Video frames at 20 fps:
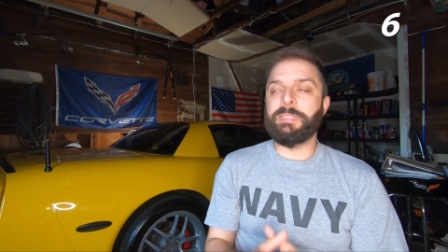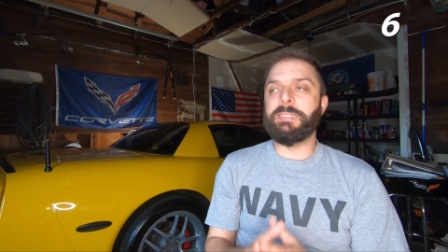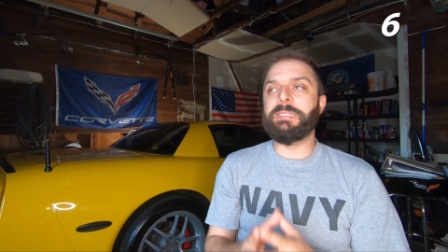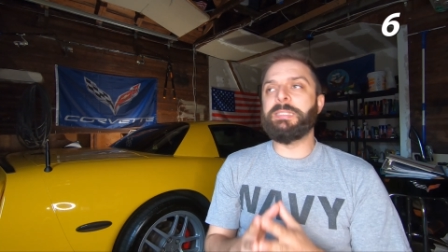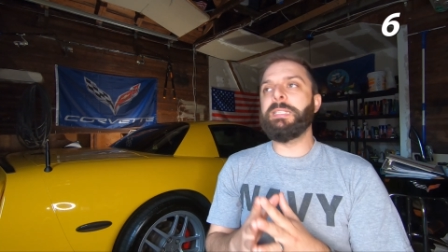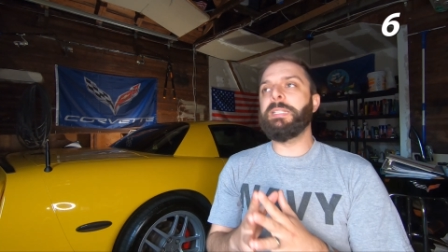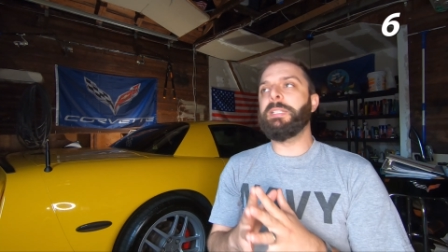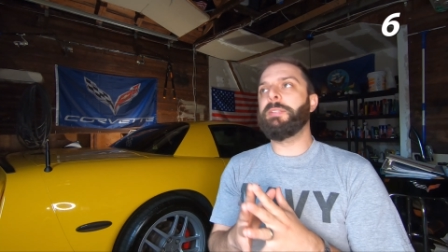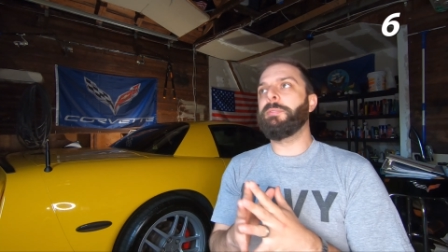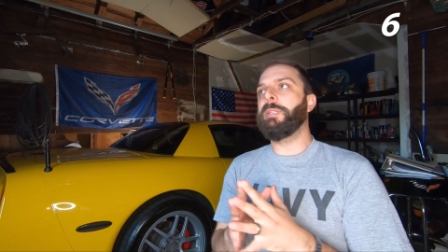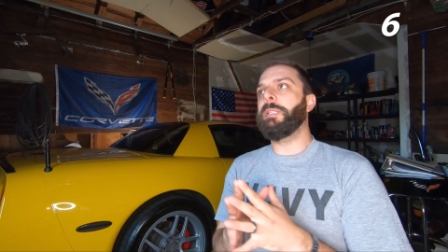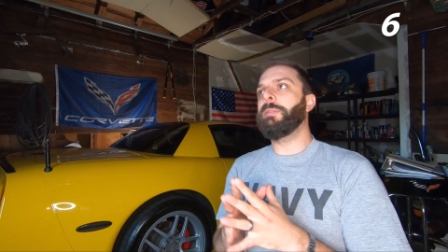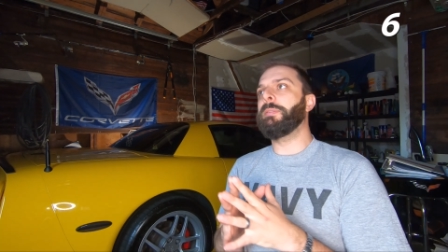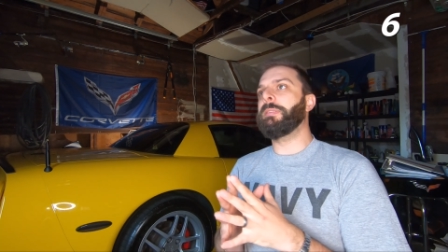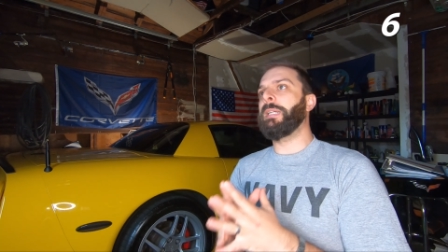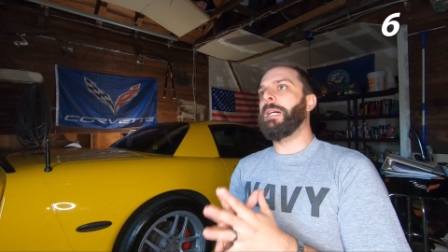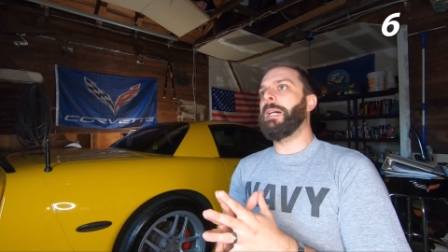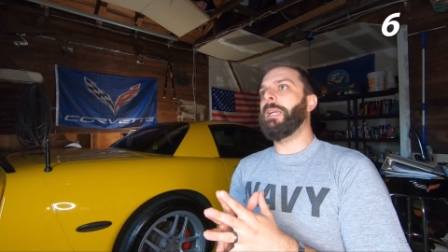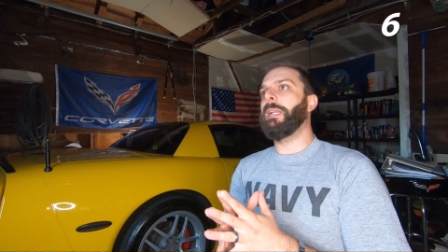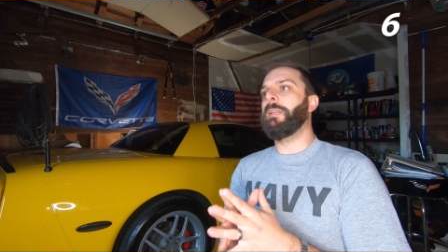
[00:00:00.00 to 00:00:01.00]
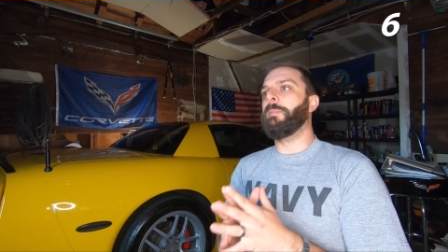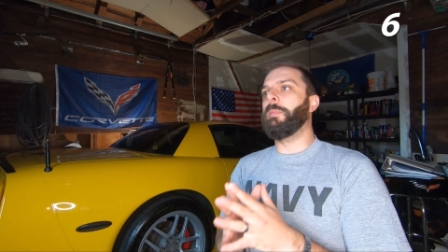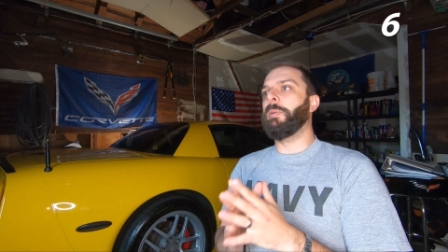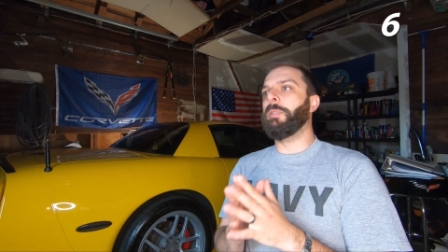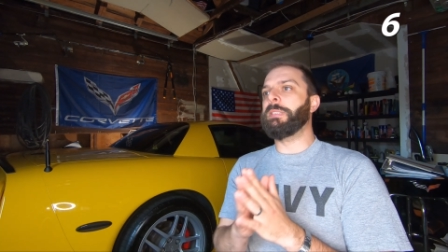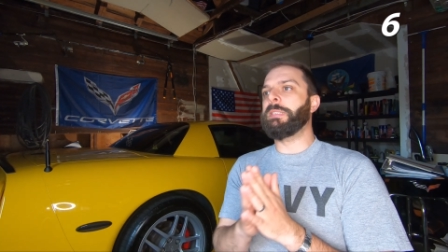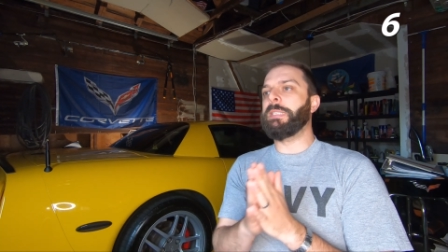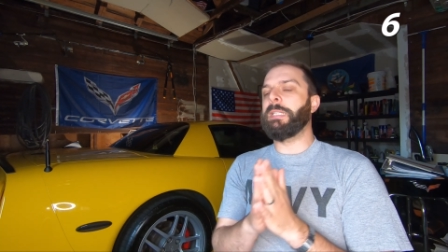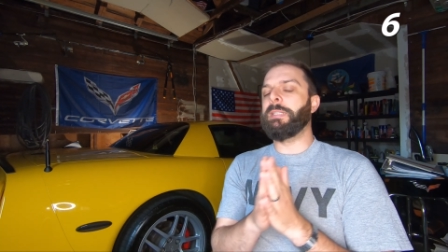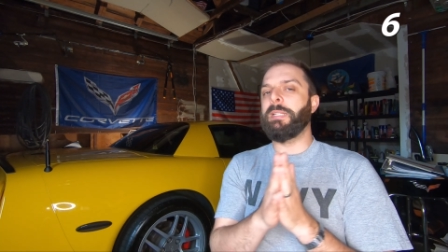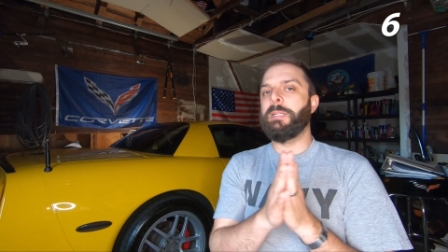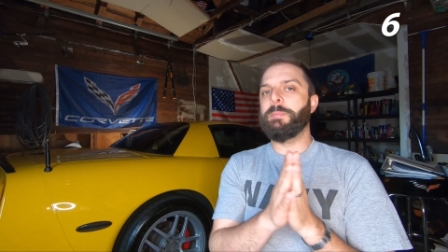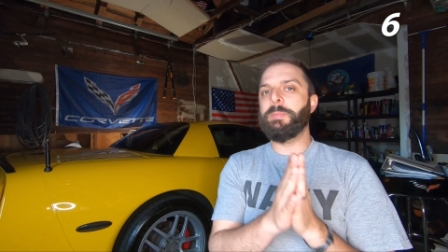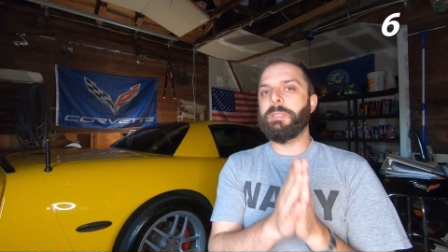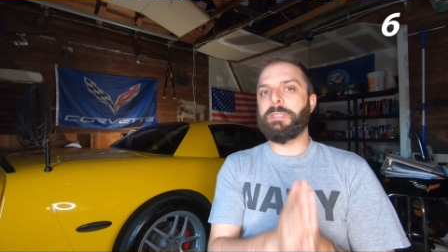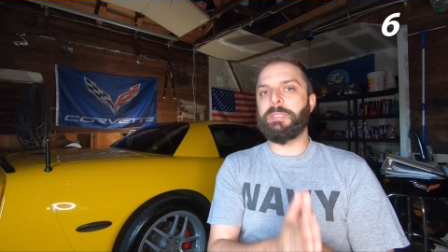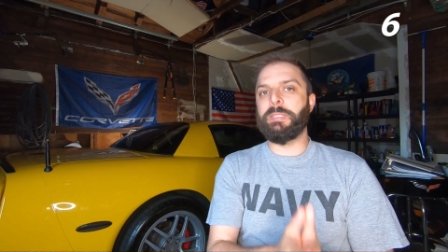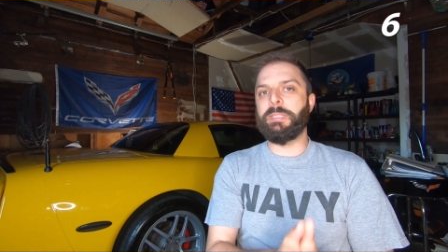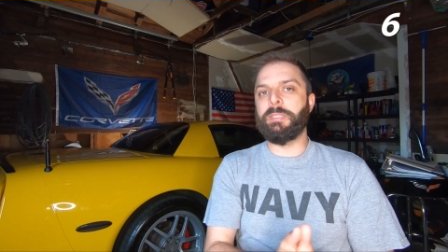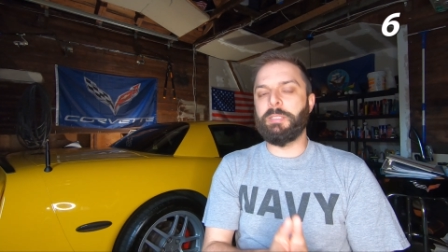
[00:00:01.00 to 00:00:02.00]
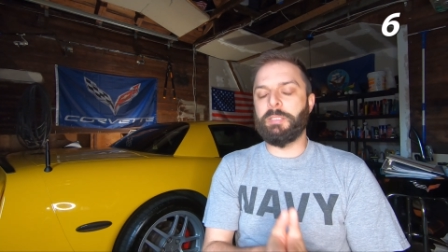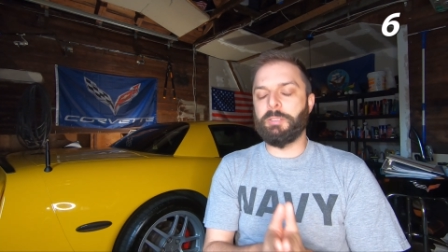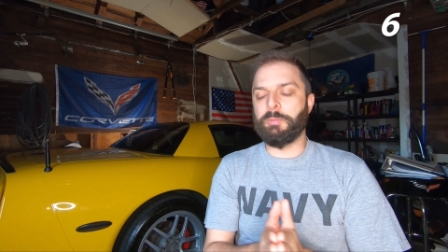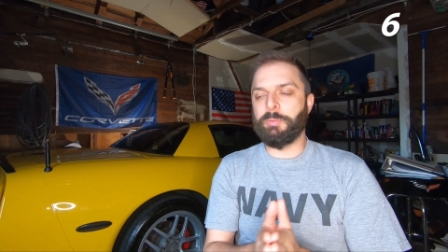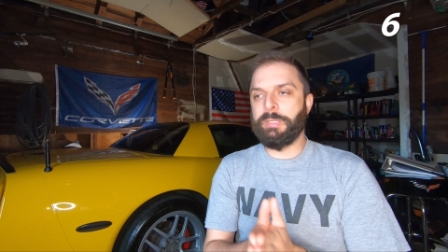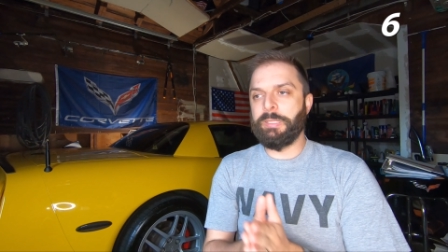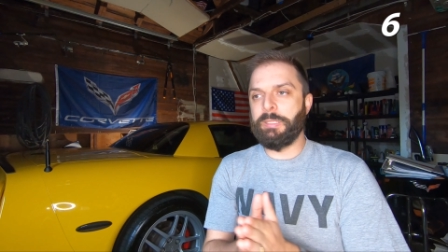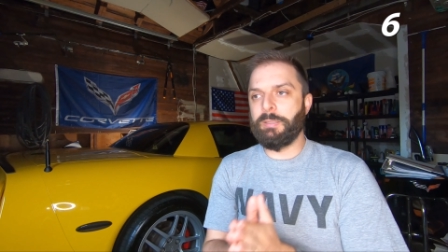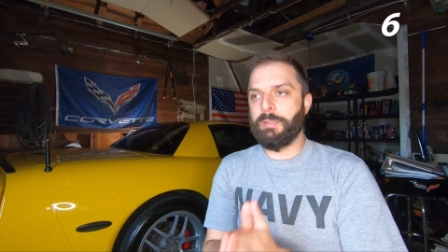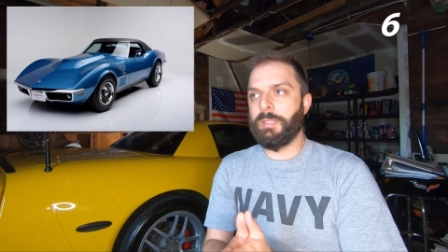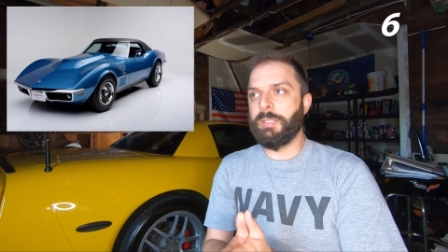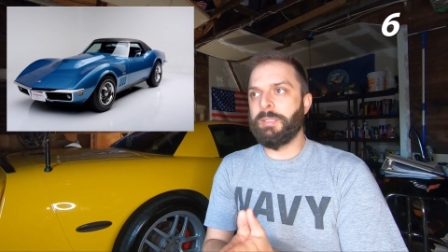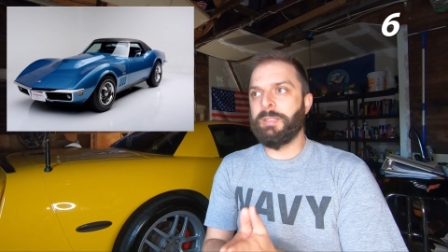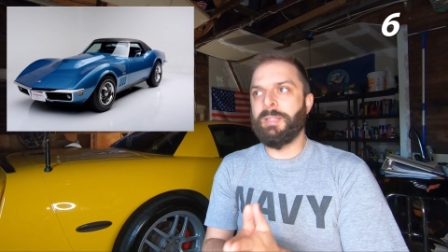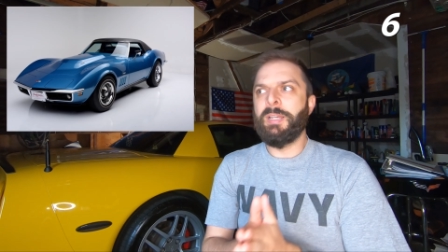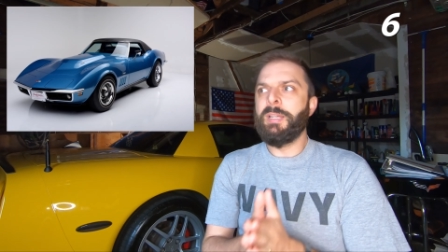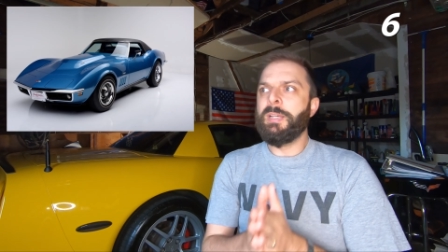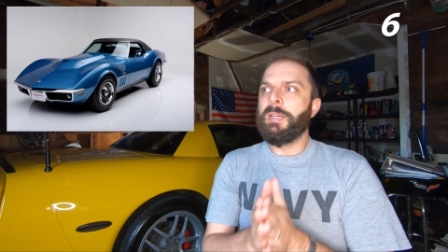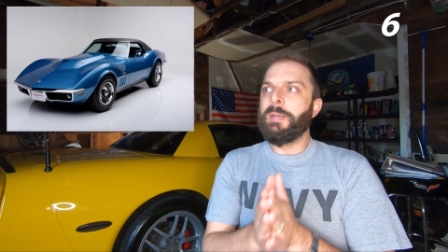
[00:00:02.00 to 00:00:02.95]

The C3 was kind of the most dynamic to get a good reading on